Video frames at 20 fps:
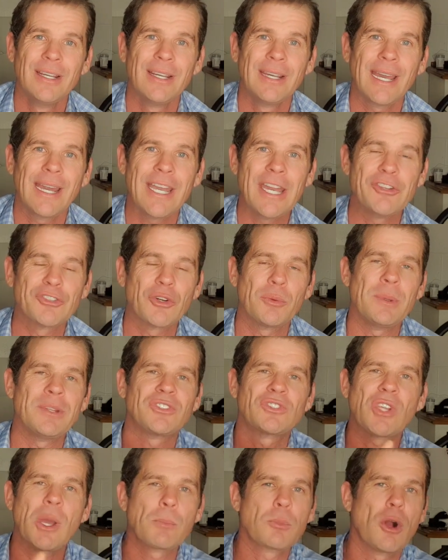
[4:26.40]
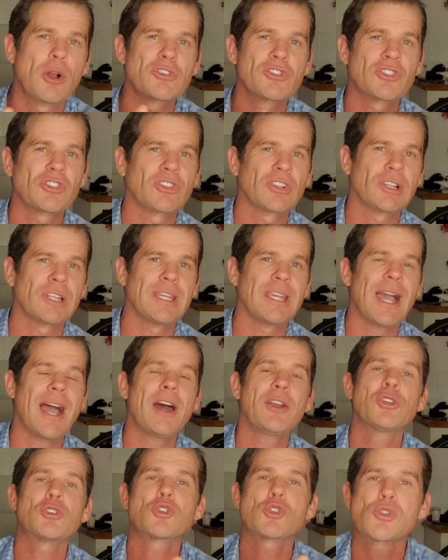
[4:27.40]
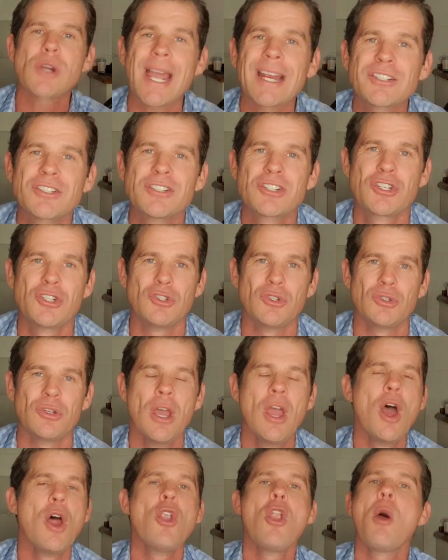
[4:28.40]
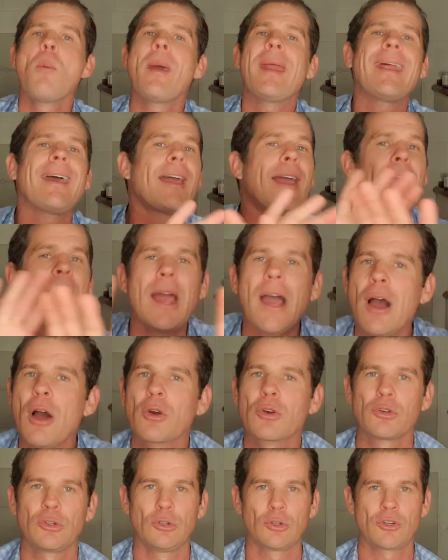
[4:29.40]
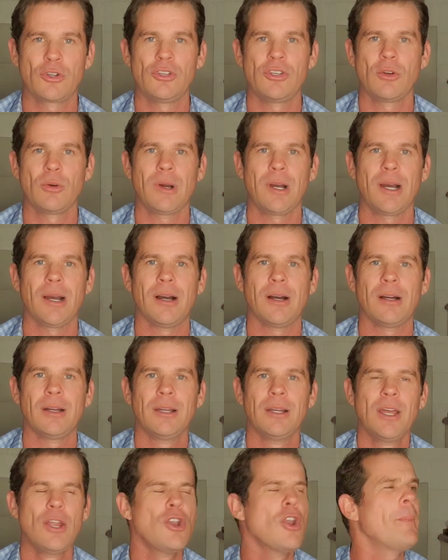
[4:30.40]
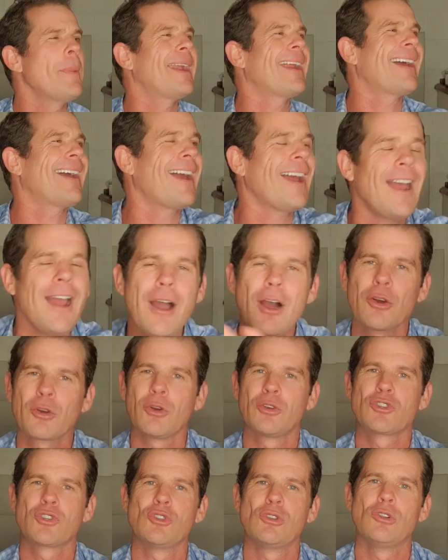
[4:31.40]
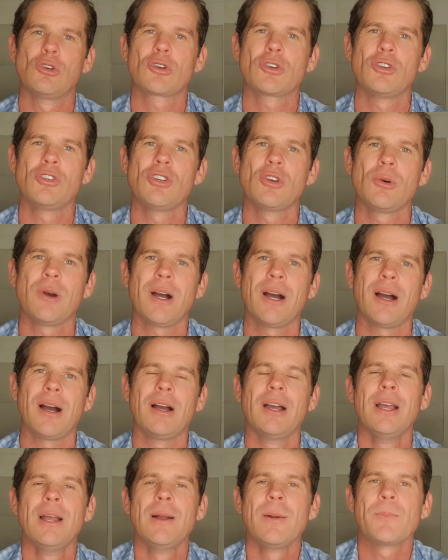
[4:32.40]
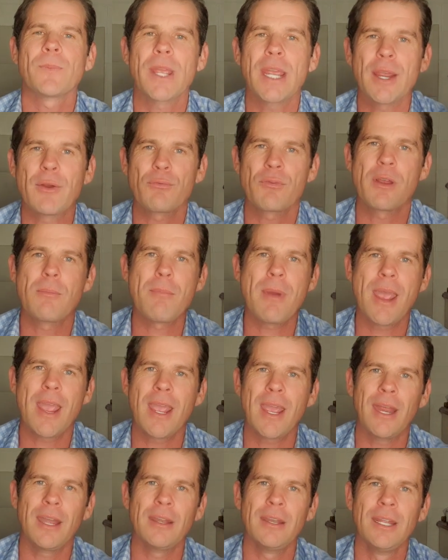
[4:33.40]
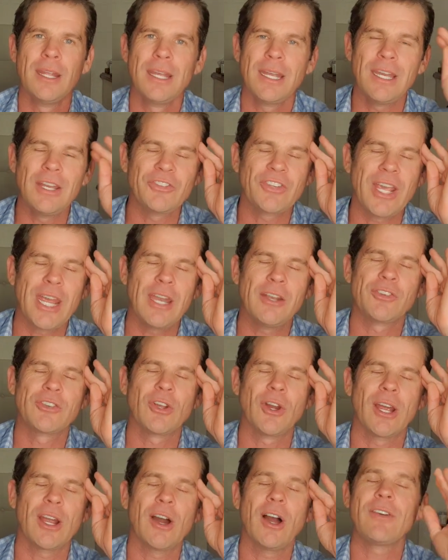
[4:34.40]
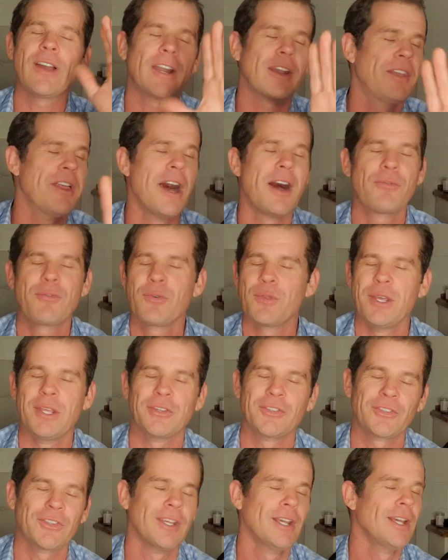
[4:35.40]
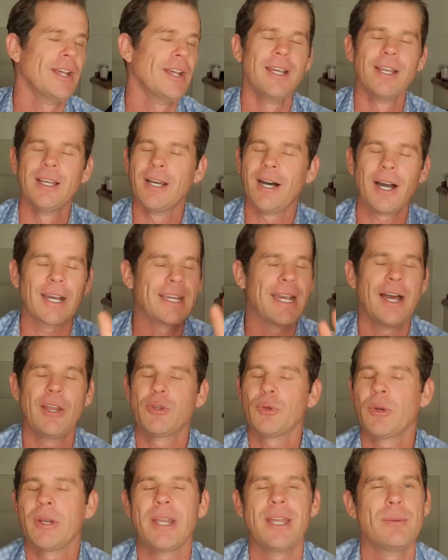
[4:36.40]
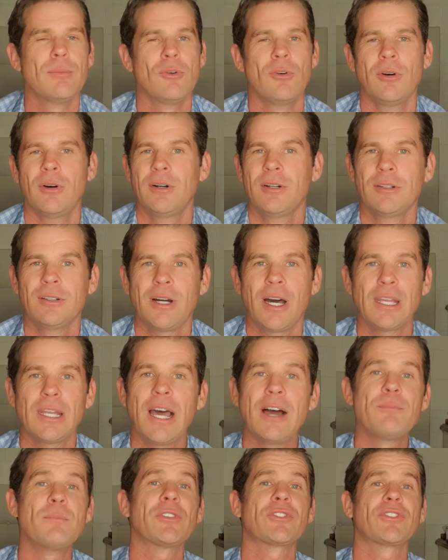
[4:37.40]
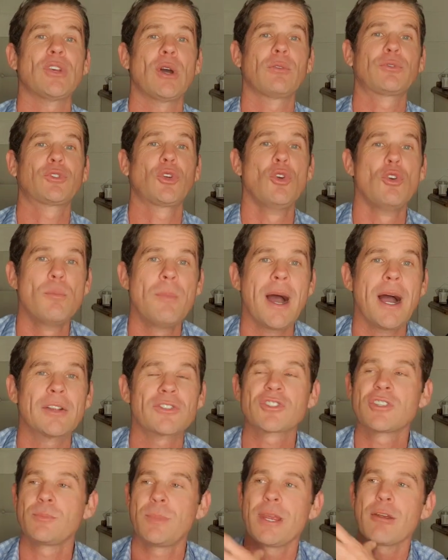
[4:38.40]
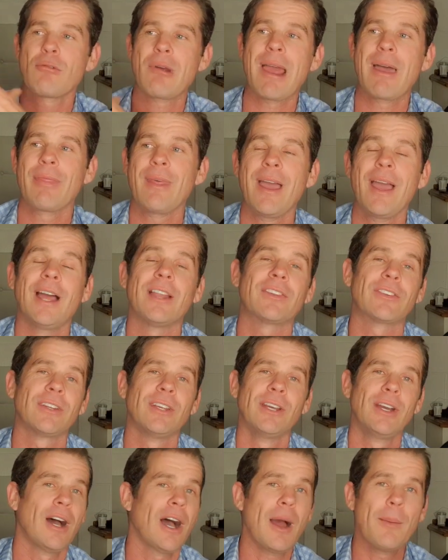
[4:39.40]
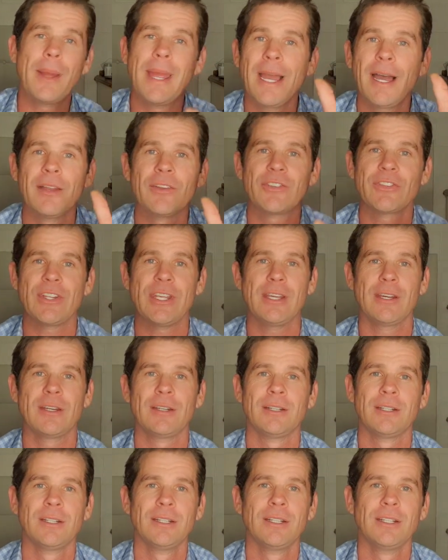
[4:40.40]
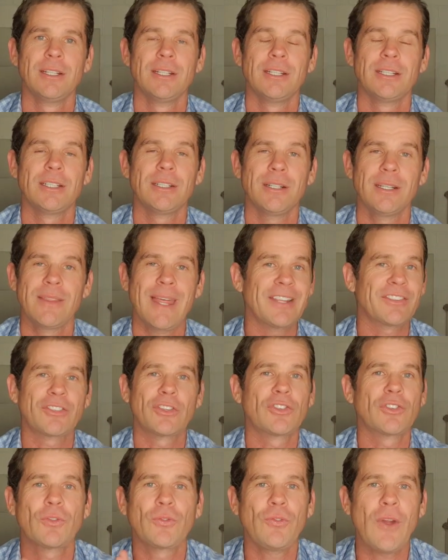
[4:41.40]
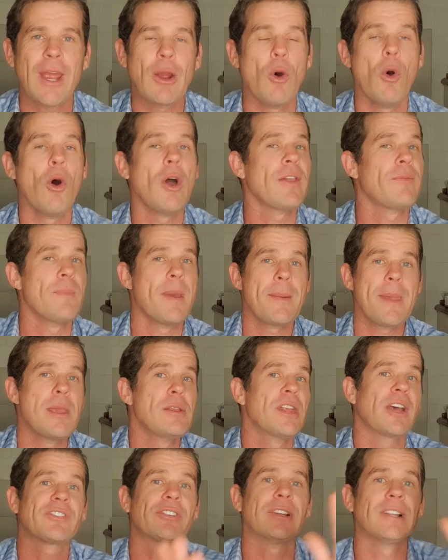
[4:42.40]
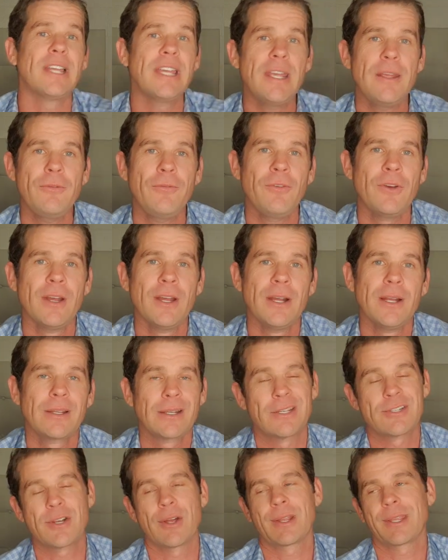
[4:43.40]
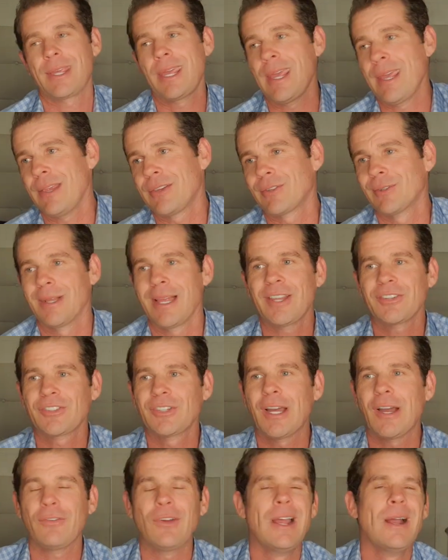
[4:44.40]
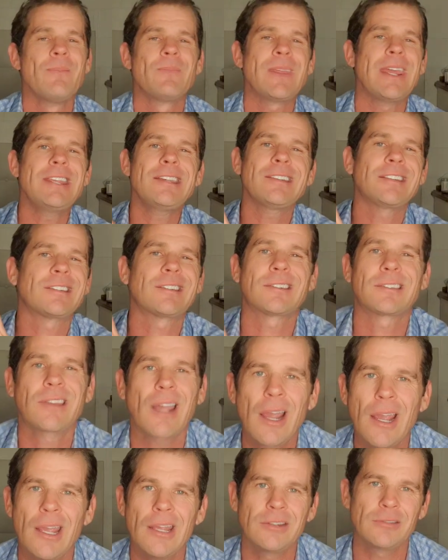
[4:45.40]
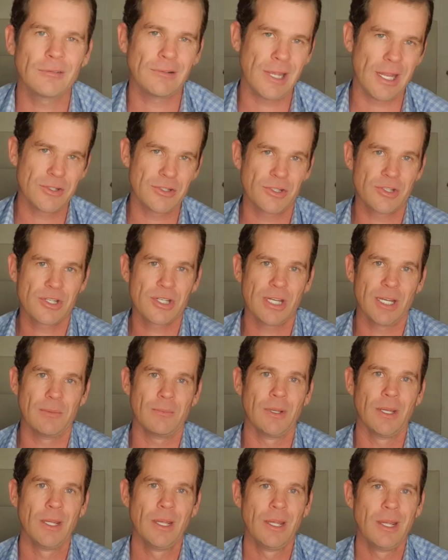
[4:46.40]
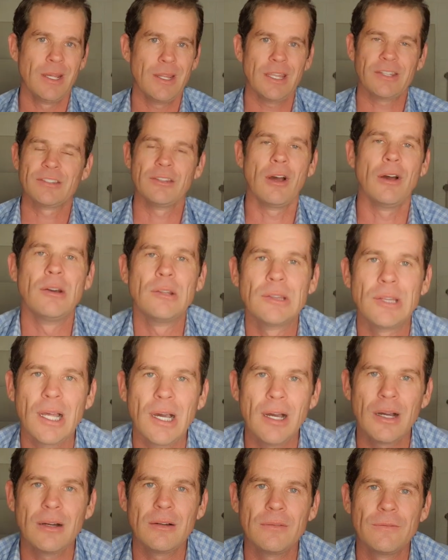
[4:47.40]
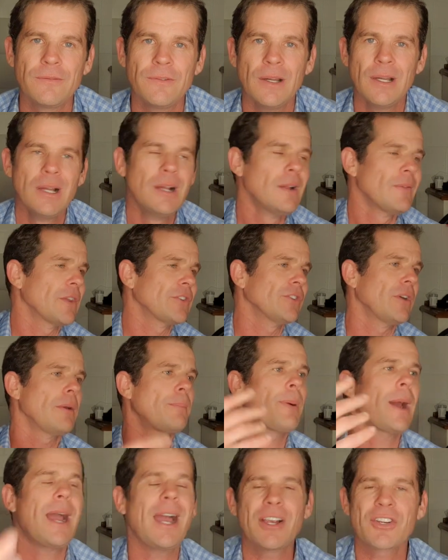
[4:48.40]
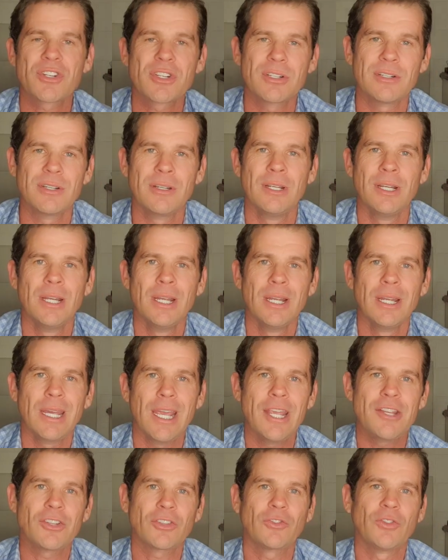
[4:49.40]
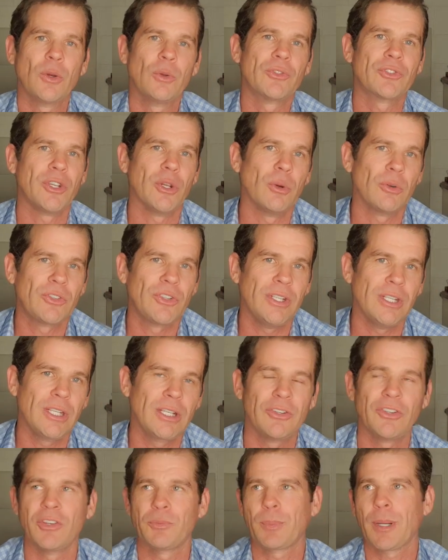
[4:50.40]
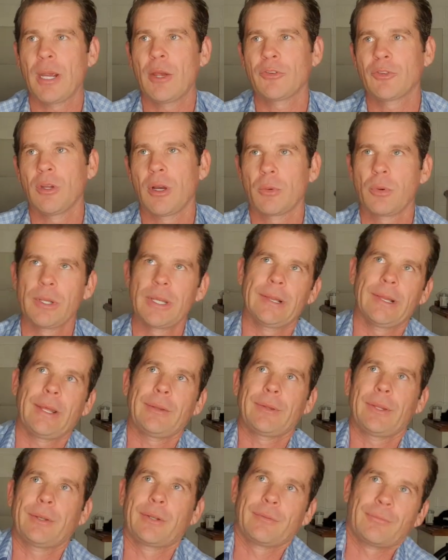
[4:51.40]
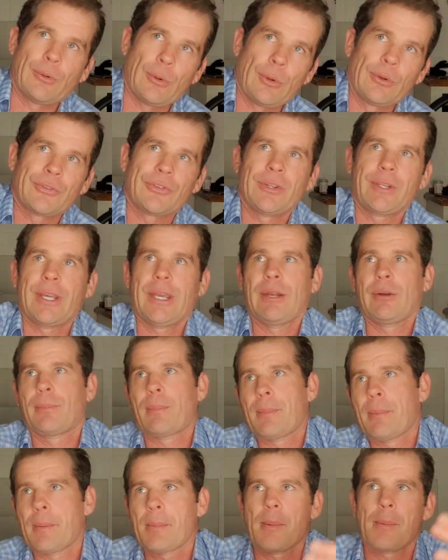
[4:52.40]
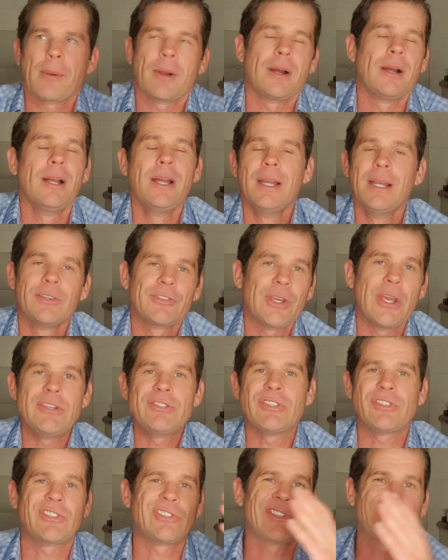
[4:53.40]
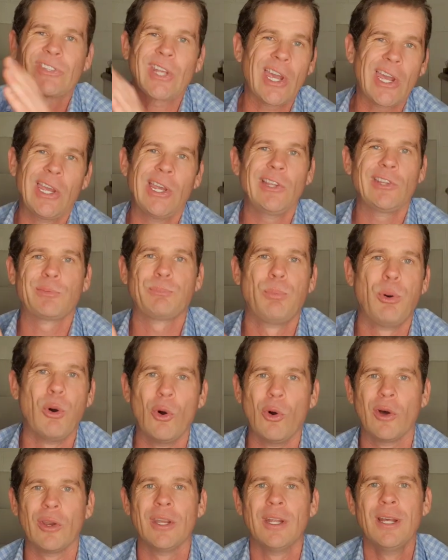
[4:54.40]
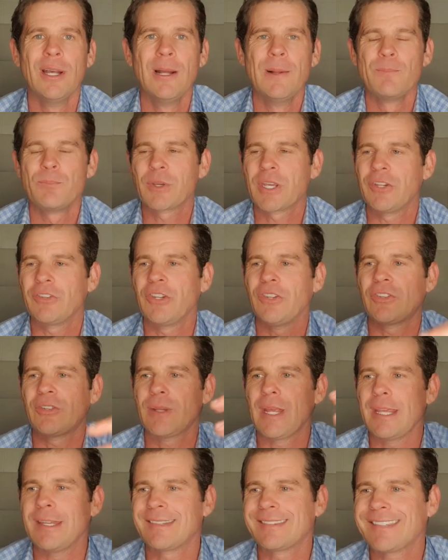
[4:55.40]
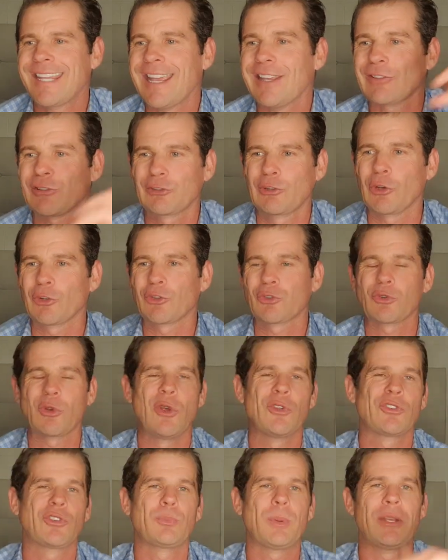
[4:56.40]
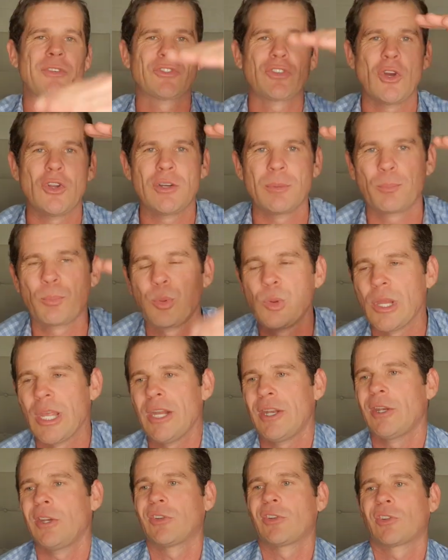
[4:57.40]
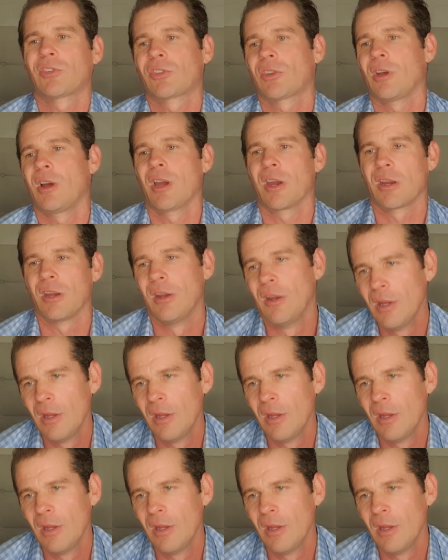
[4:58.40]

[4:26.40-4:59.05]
and he's going to be subconsciously unattracted to you, no matter how good looking you are. No matter how good you looking you are, every man in his head's like, I've had enough of this. I can't do it anymore. I love myself too much to be around that. I'm out. See ya. You know, that's just a fact. Or maybe he doesn't leave because you got kids and all that stuff. He just stays in a relationship. There's no love. There's no passion. He just feels guilty because his parents are like, well, you're divorced again, or blah, blah, blah, blah. So he just stays put because his testosterone has just been so depleted. He's just like,